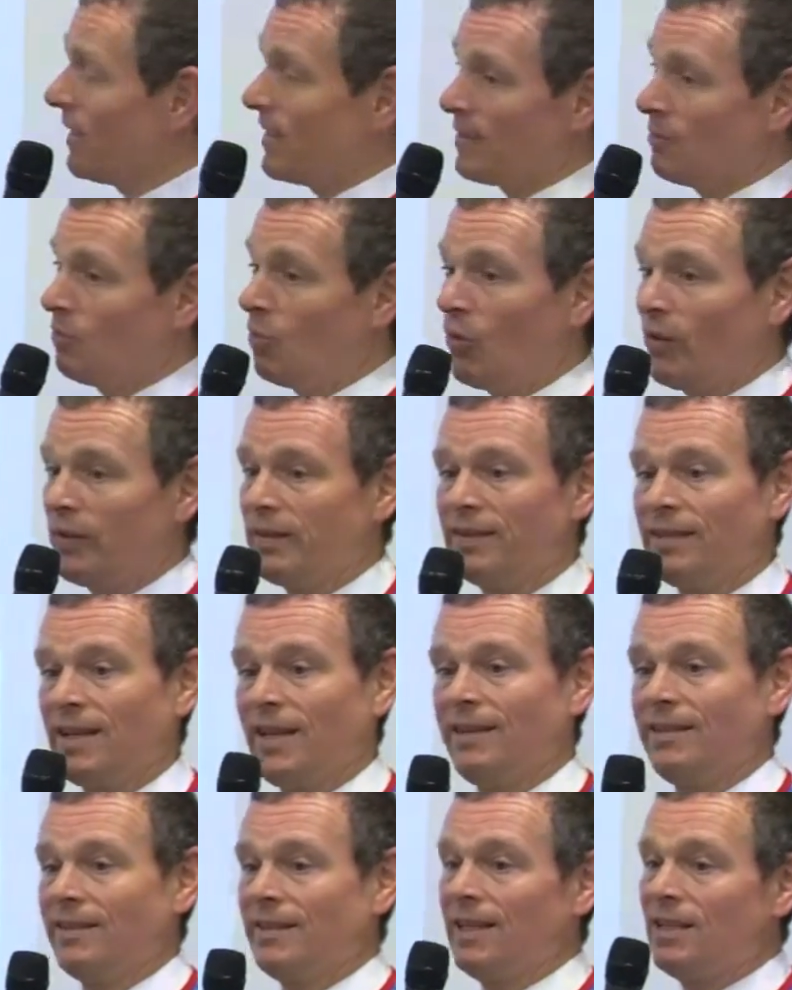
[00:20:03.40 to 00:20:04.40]
that is more than
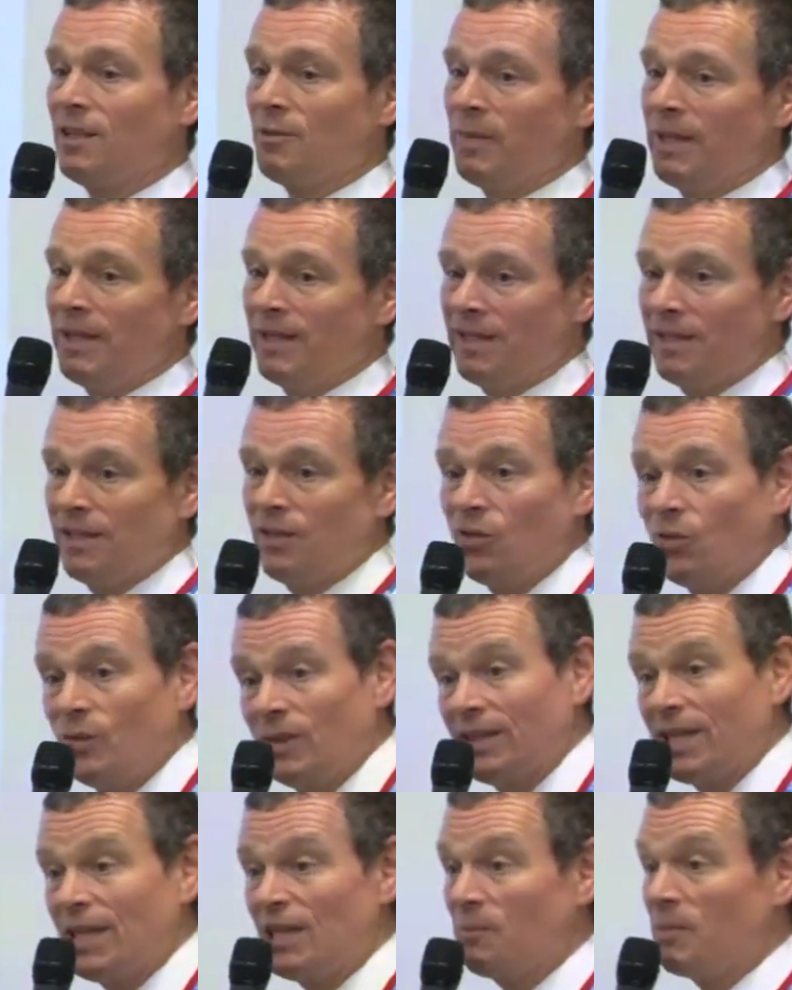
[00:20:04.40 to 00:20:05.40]
10 centimetres is
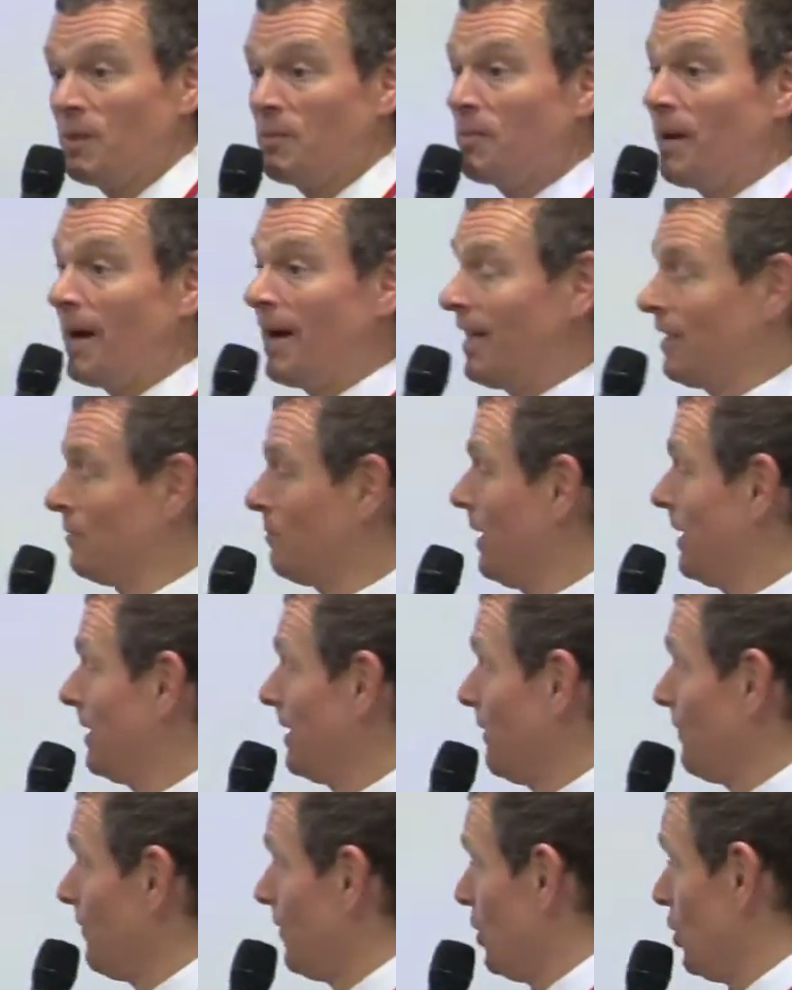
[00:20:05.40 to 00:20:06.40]
always going to be bad by
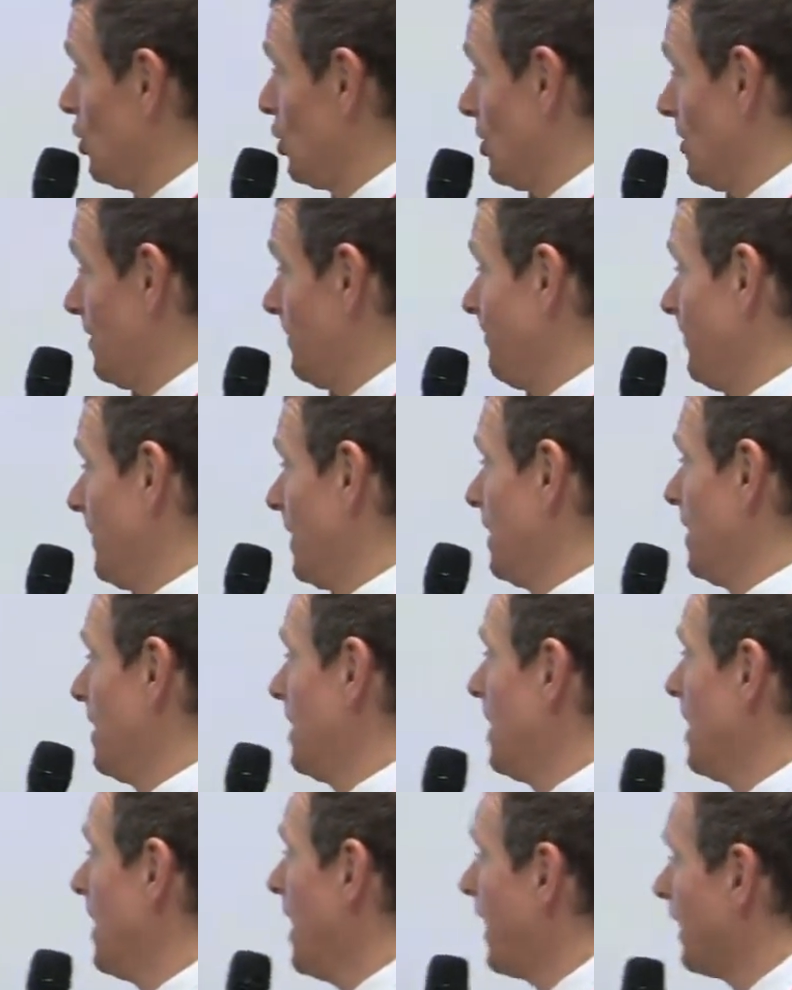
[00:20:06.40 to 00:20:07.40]
definition.
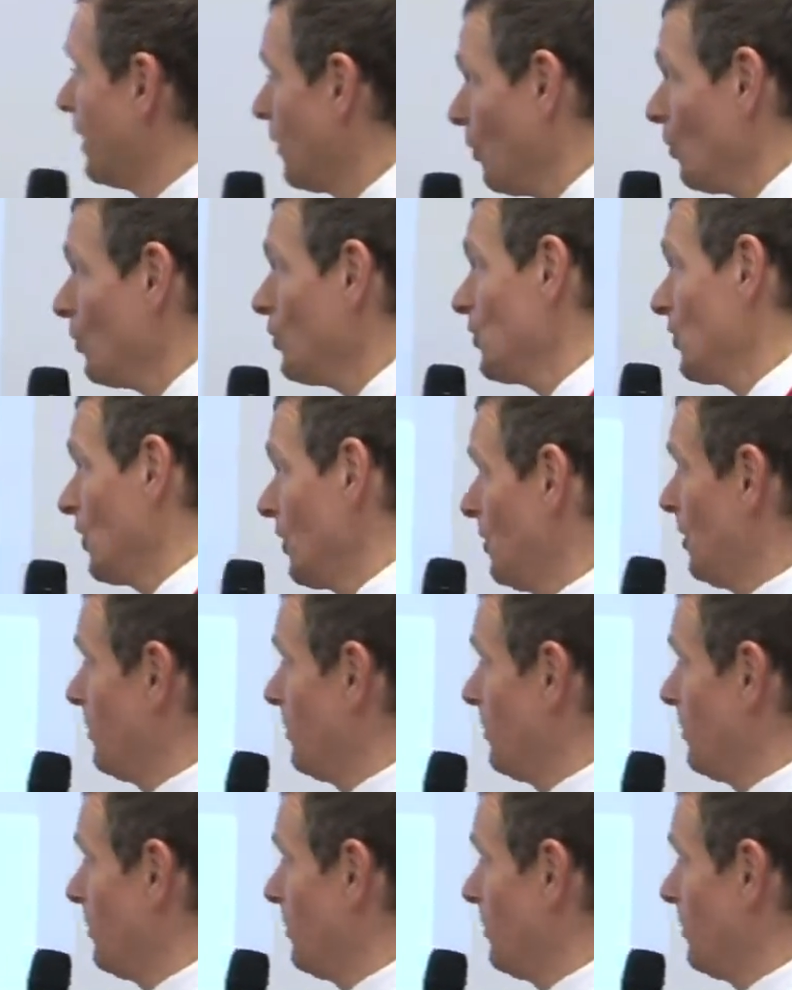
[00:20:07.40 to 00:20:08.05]
And it also